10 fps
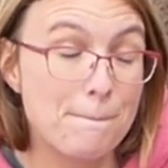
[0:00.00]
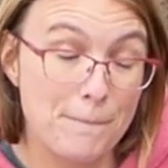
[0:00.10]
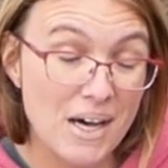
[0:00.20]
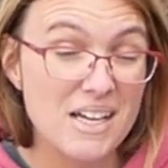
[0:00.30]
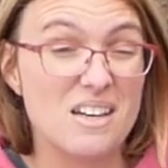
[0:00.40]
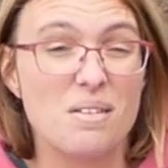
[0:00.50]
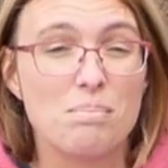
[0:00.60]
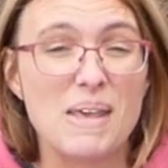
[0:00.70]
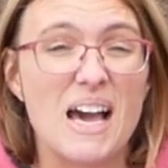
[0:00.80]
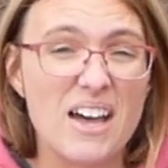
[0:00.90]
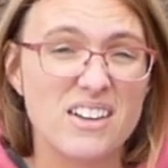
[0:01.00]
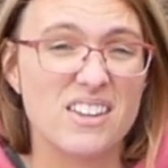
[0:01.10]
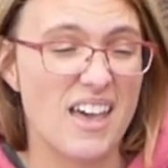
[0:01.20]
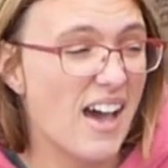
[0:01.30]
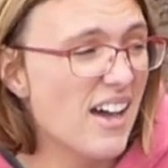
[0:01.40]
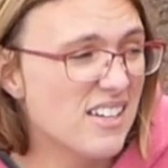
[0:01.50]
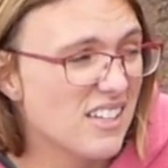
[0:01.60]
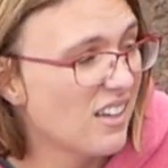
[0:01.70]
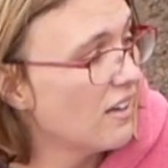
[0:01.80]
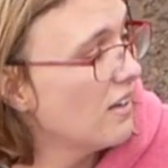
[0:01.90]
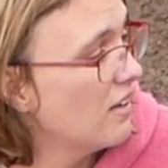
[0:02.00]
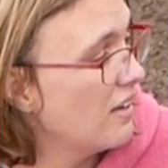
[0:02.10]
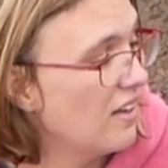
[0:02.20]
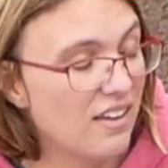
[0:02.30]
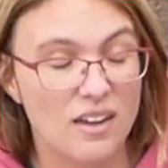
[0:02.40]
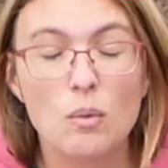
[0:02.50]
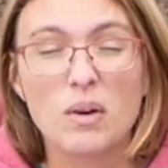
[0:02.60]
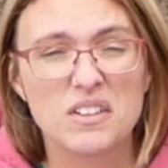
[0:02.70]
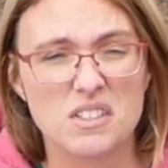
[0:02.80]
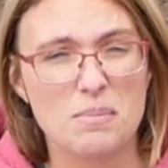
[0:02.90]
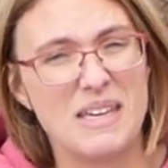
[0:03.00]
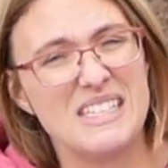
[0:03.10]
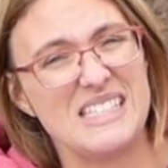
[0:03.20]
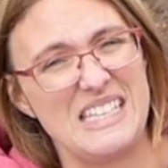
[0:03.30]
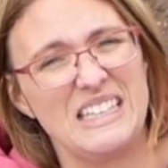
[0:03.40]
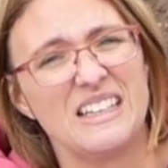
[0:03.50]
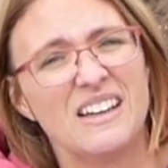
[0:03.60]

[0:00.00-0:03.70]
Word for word: But beyond that, it worked amazing.